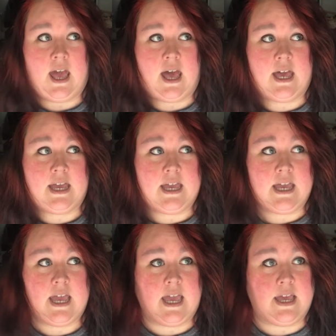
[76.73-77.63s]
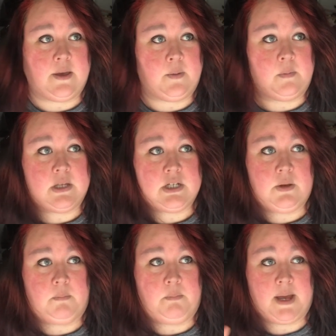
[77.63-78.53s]
I am
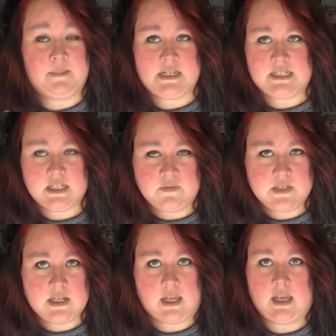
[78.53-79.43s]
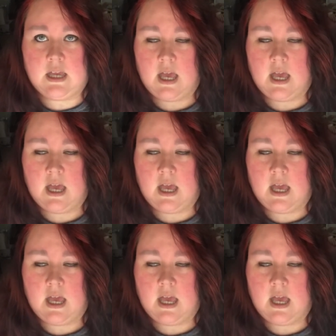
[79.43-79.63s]
by myself today.